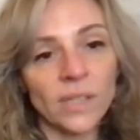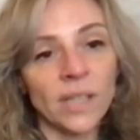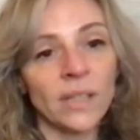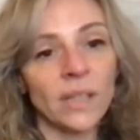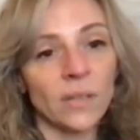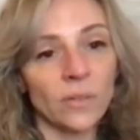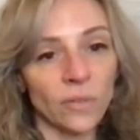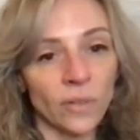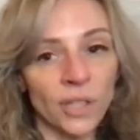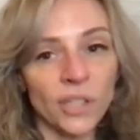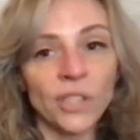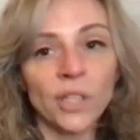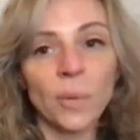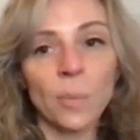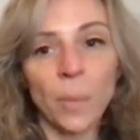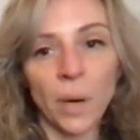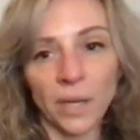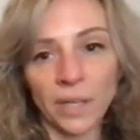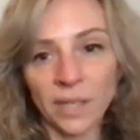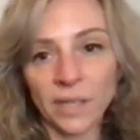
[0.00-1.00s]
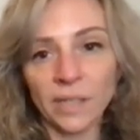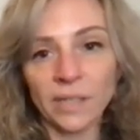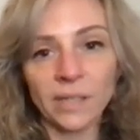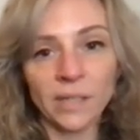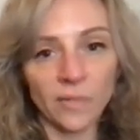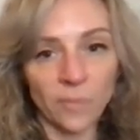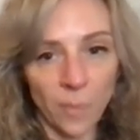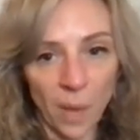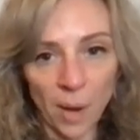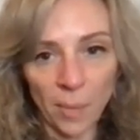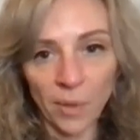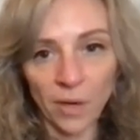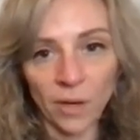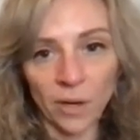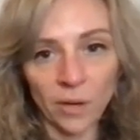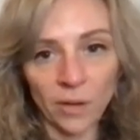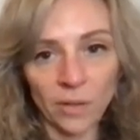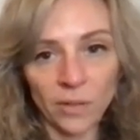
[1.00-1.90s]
in the rich abundance of Mama Earth.